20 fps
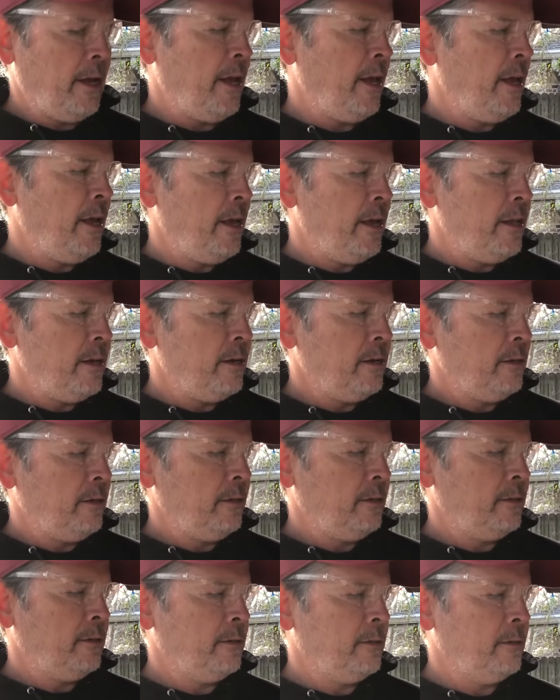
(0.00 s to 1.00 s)
and
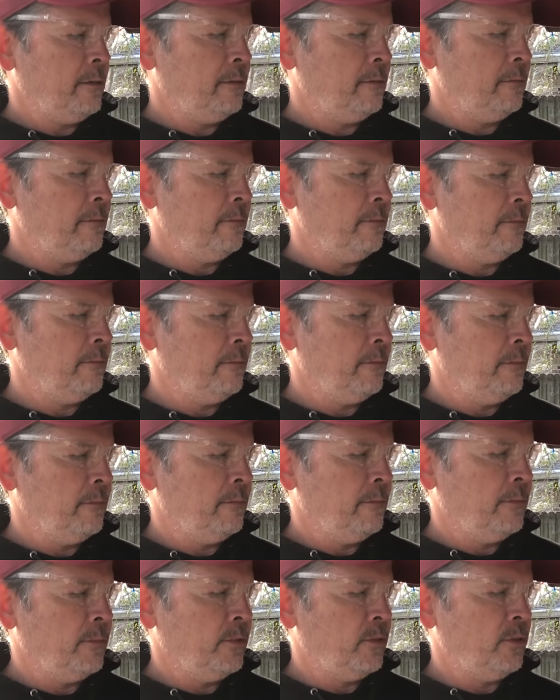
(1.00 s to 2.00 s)

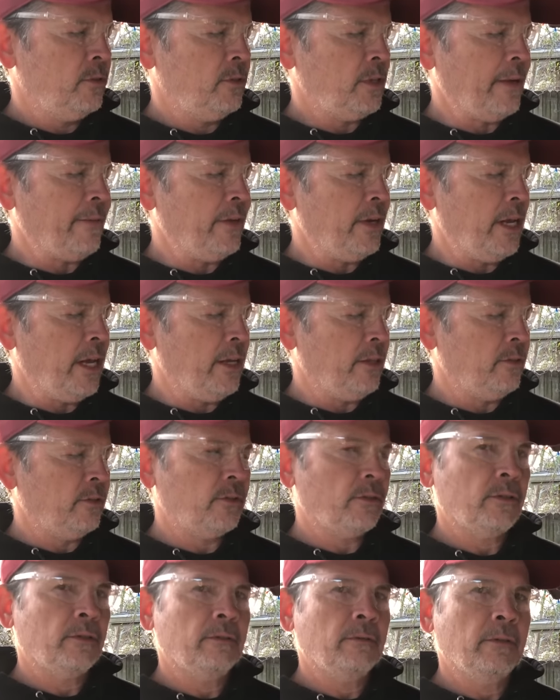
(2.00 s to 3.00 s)
seven
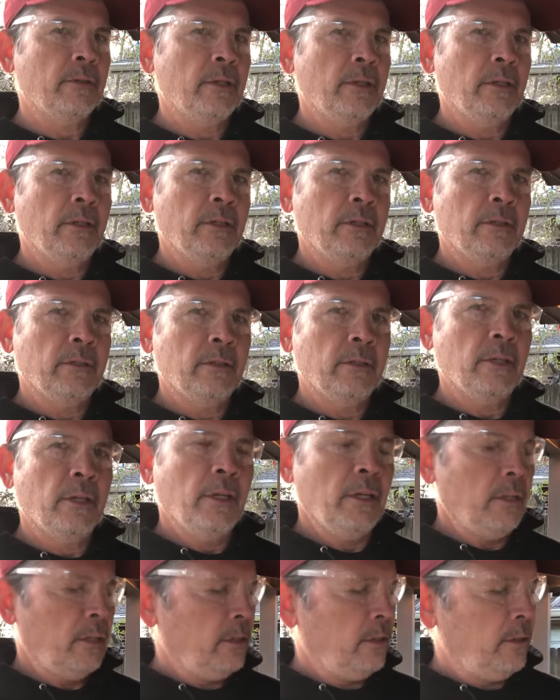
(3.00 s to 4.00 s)
eighths. Sure.
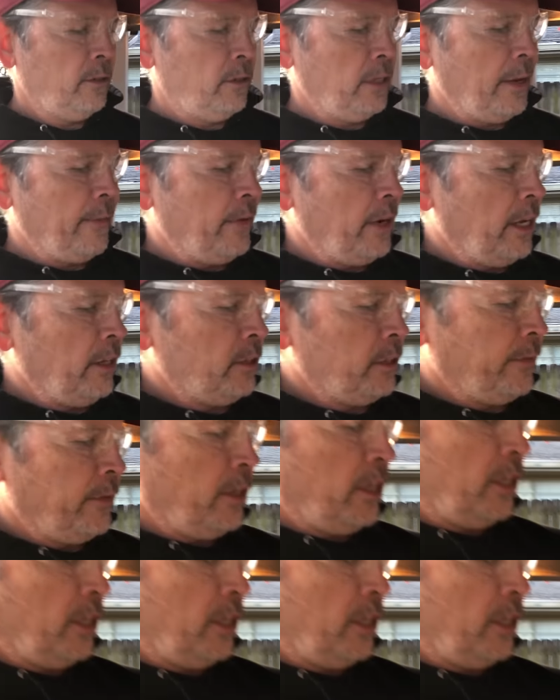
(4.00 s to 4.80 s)
Seven eighths of